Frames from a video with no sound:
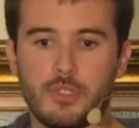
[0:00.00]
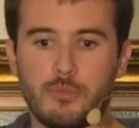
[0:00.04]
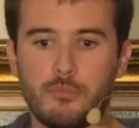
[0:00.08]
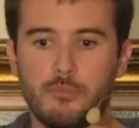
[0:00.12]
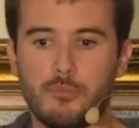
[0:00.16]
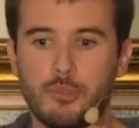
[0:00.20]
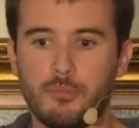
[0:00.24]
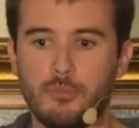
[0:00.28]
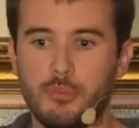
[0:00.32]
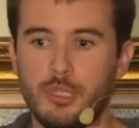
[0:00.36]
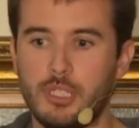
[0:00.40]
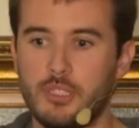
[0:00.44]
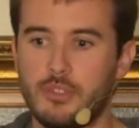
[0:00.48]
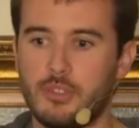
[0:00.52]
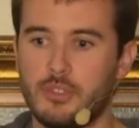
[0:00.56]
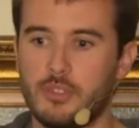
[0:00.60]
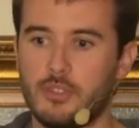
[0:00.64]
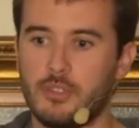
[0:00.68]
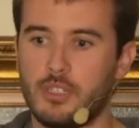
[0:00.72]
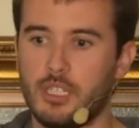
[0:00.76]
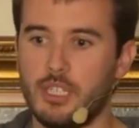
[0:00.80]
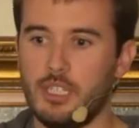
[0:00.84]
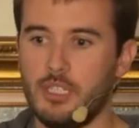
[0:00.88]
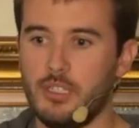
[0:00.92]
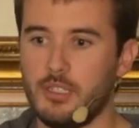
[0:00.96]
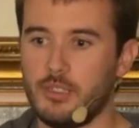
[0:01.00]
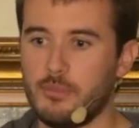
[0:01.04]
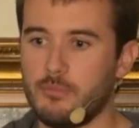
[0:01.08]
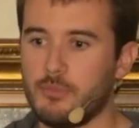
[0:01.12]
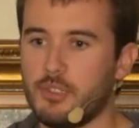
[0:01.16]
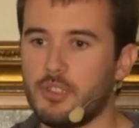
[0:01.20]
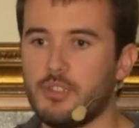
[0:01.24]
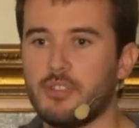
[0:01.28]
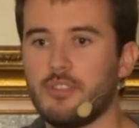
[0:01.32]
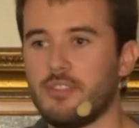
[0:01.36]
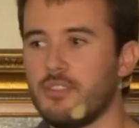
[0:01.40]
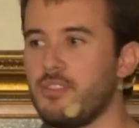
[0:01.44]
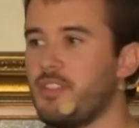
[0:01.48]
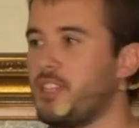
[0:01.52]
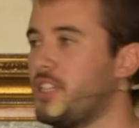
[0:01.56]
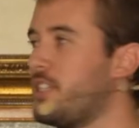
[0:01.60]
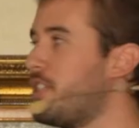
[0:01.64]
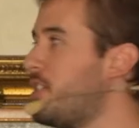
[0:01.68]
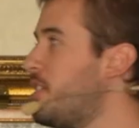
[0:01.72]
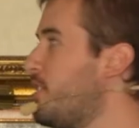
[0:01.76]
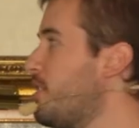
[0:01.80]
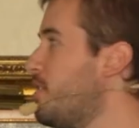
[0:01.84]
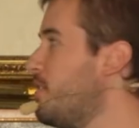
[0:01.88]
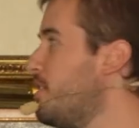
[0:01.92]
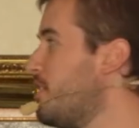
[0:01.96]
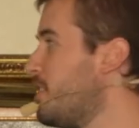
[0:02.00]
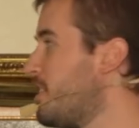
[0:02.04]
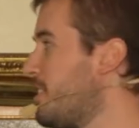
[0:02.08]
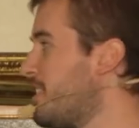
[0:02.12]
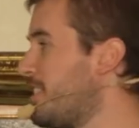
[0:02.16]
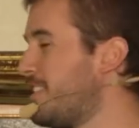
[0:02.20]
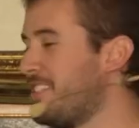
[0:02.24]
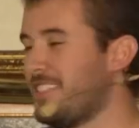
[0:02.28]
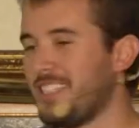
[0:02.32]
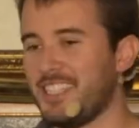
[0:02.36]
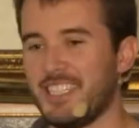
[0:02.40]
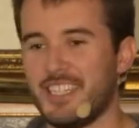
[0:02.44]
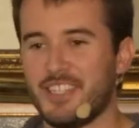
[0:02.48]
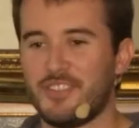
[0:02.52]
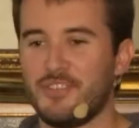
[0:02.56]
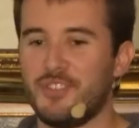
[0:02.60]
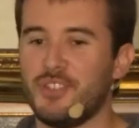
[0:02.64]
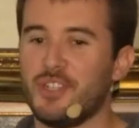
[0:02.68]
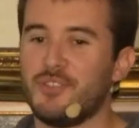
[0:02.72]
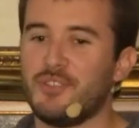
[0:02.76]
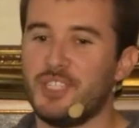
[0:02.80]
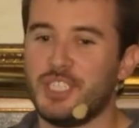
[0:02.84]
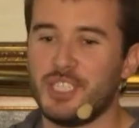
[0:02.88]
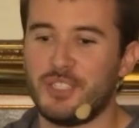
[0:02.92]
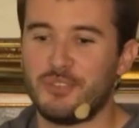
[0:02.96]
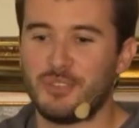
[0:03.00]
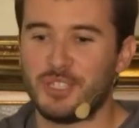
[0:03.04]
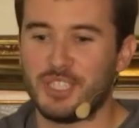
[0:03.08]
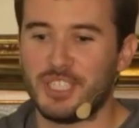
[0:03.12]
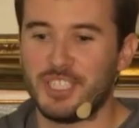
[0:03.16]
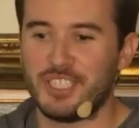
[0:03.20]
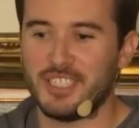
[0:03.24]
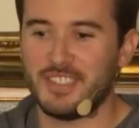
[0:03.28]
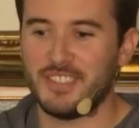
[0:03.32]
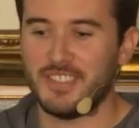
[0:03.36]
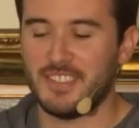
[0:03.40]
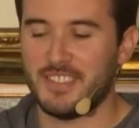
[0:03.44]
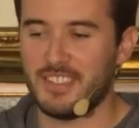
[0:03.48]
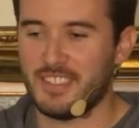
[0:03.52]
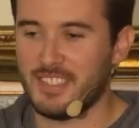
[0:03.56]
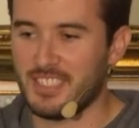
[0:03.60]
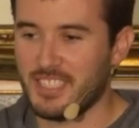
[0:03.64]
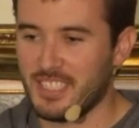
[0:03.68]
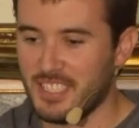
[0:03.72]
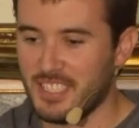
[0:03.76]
I'm a bit early. Thank you. If you have any questions.